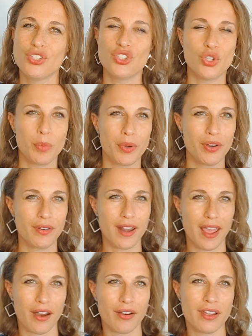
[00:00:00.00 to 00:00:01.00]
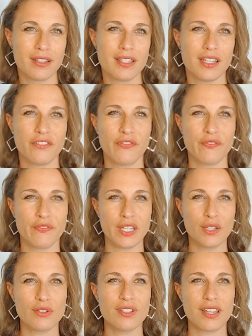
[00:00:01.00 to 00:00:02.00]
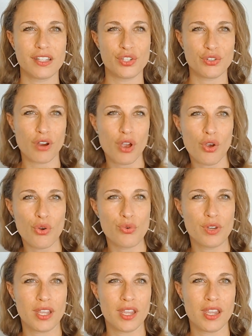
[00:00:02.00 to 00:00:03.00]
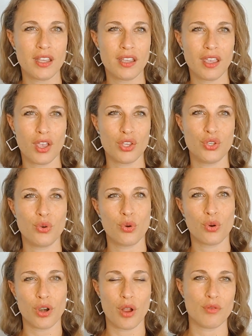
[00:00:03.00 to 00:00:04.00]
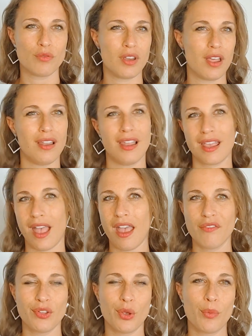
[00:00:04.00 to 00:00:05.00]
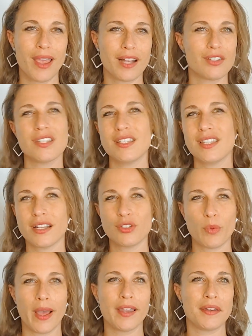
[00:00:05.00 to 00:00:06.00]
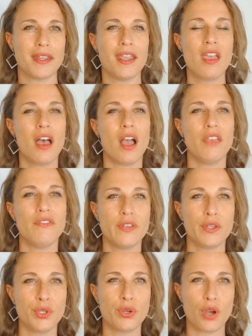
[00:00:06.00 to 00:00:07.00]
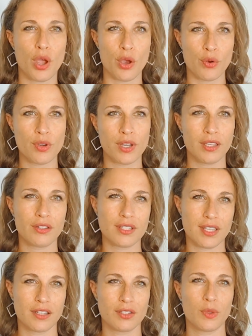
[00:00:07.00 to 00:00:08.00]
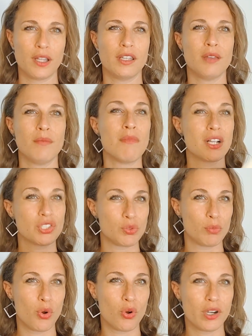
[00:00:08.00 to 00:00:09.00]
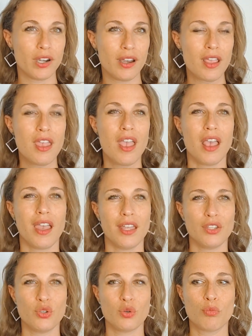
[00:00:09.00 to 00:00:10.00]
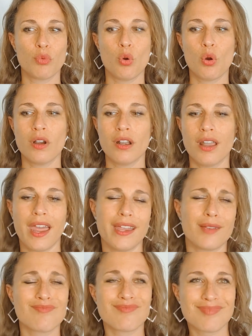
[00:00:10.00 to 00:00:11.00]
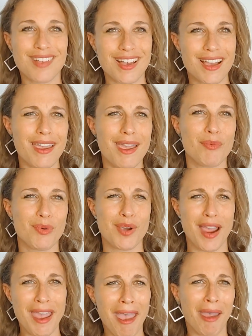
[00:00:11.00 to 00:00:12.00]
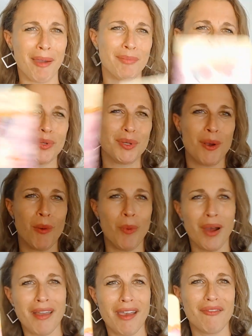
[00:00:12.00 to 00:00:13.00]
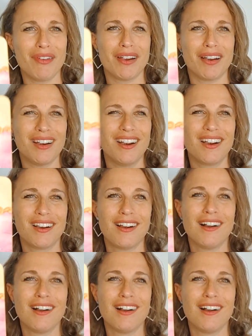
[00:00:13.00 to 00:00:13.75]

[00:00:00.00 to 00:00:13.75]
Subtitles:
Jupiter in Aries, it feels like you're owning your own, like I have to go back to the sexuality. I feel you're owning your sexuality much more, and you're more like, I am who I am, whatever.